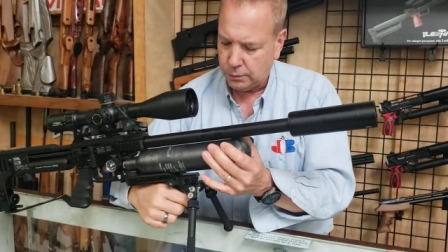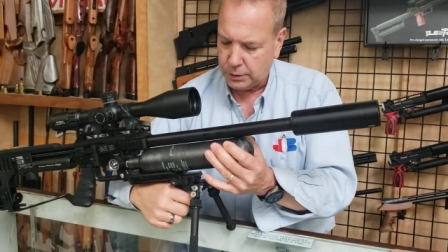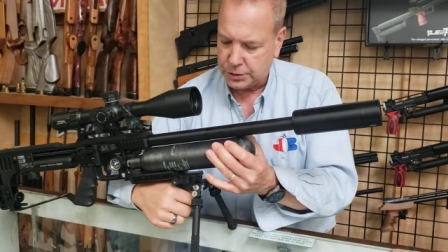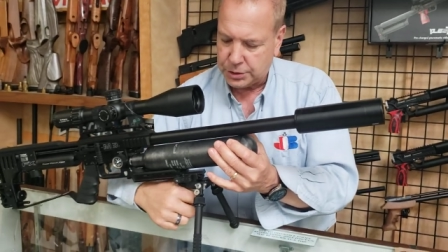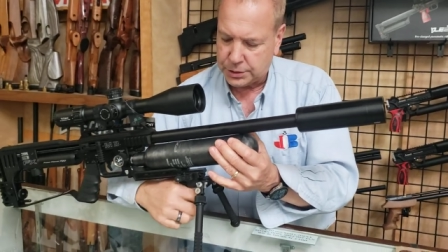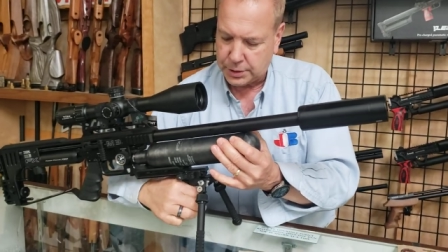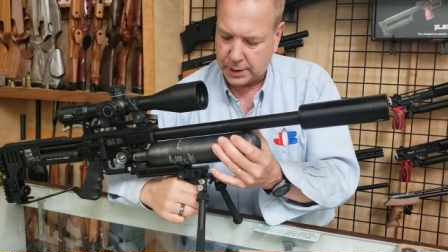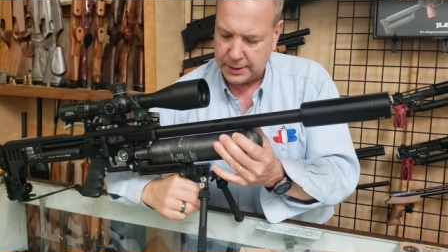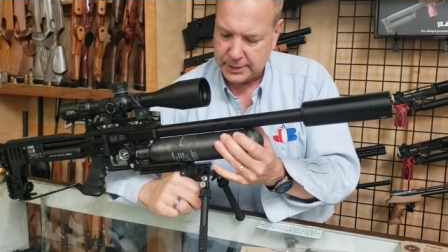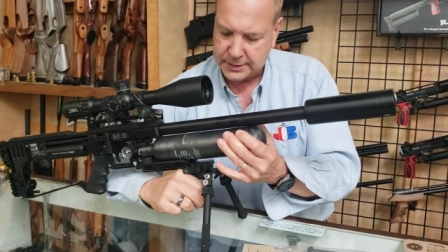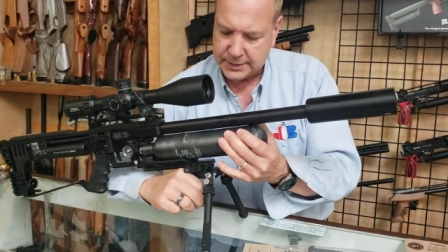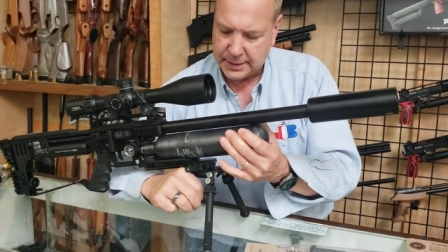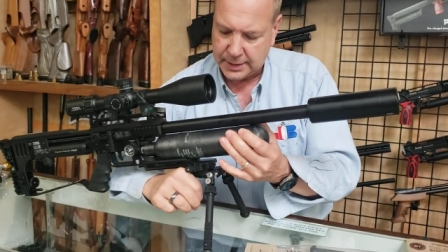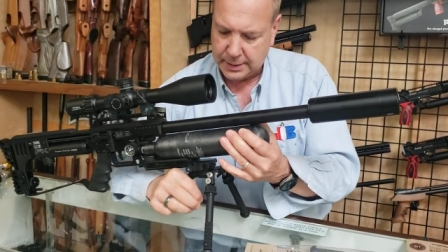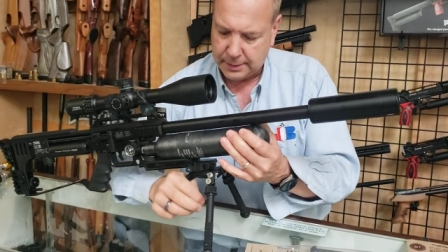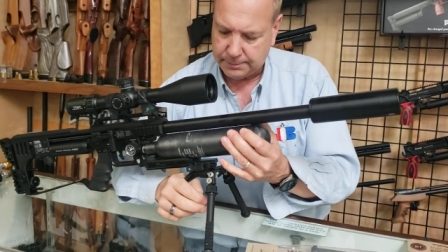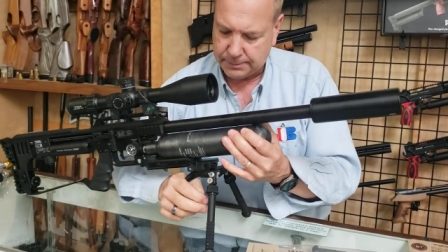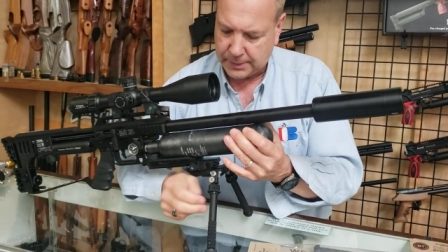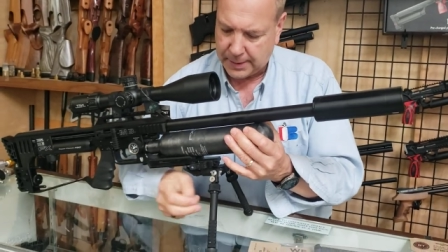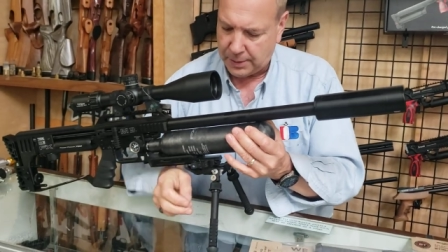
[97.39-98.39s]
which tightens it
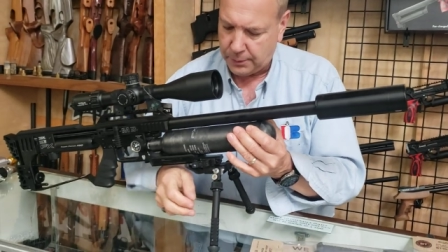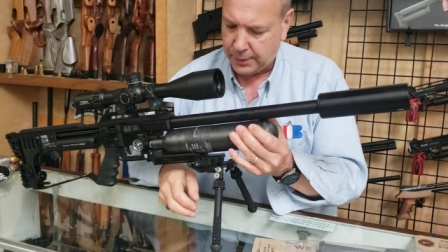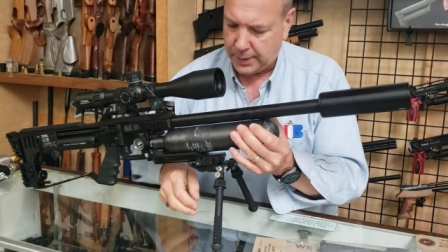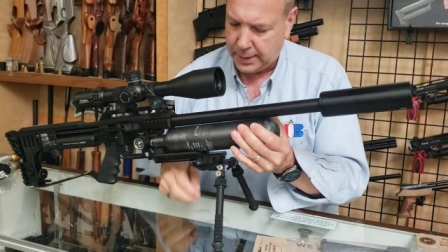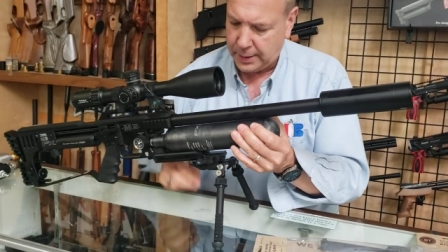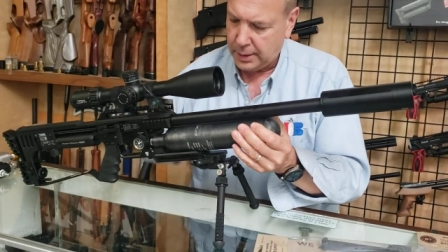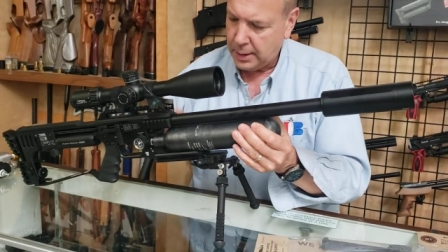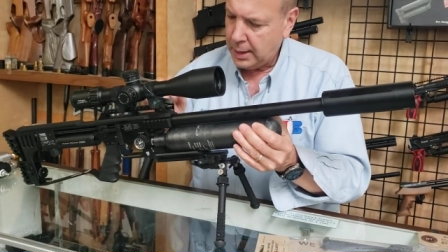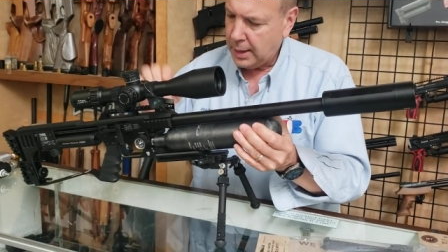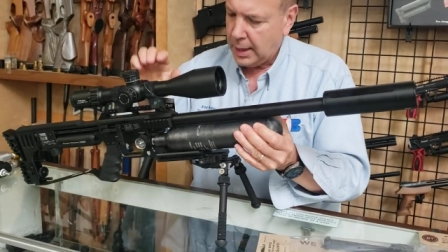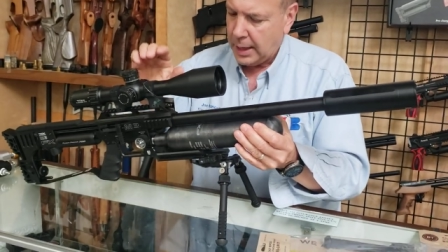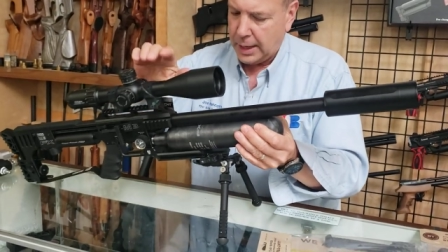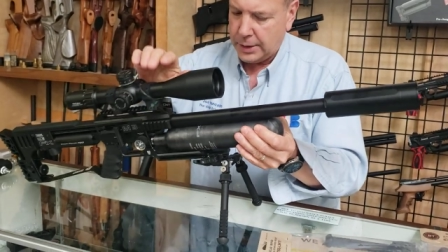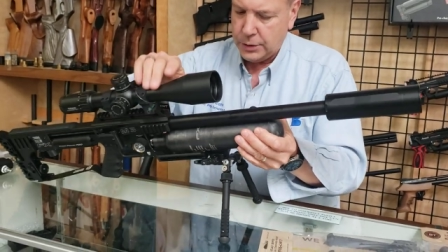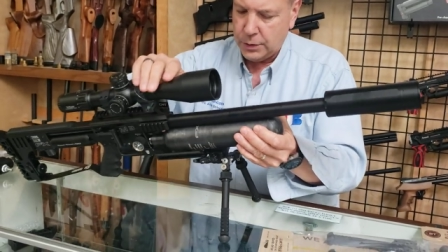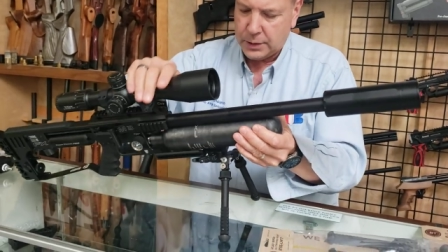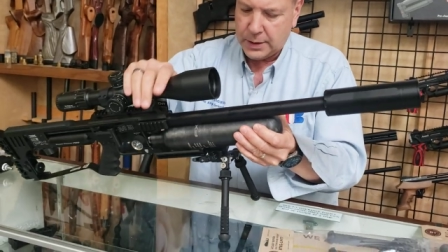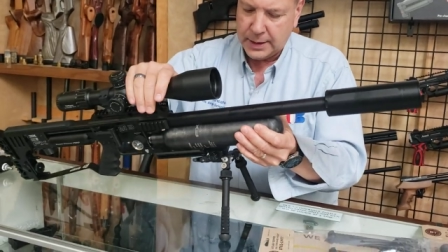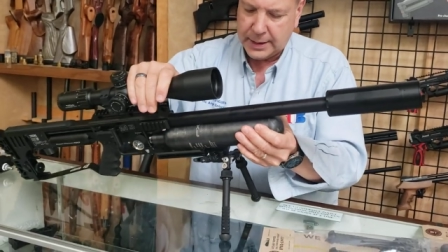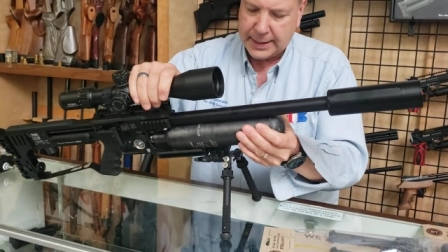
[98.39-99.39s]
up that way, and
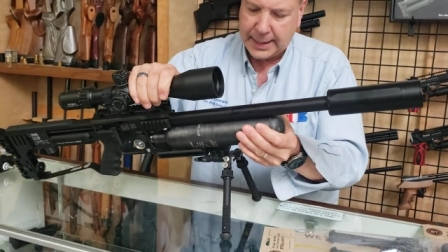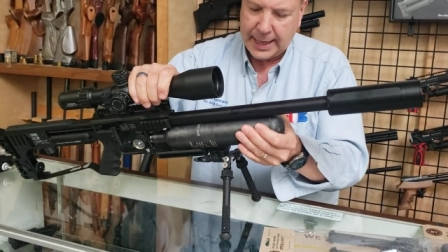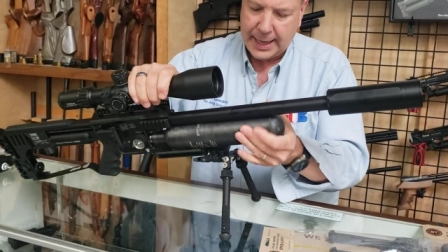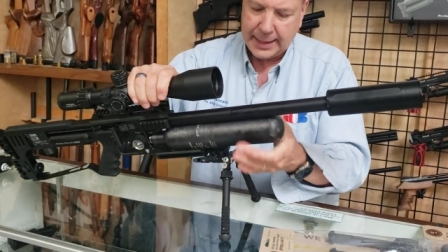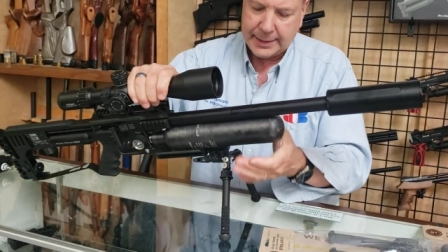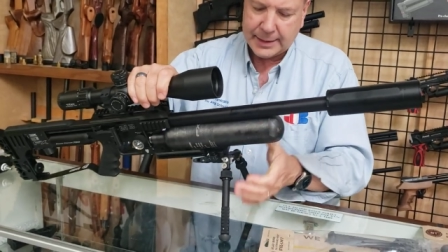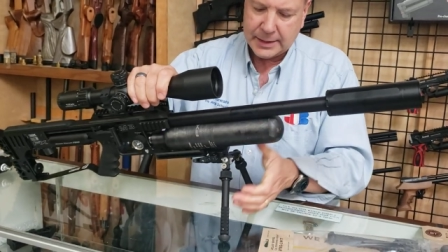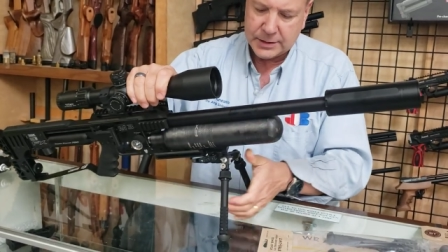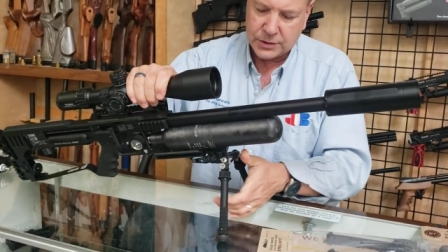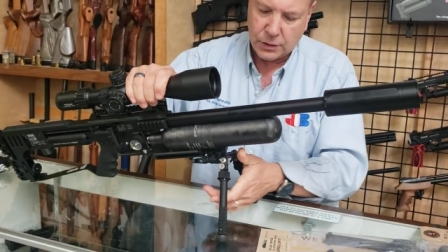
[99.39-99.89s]
you can cant it.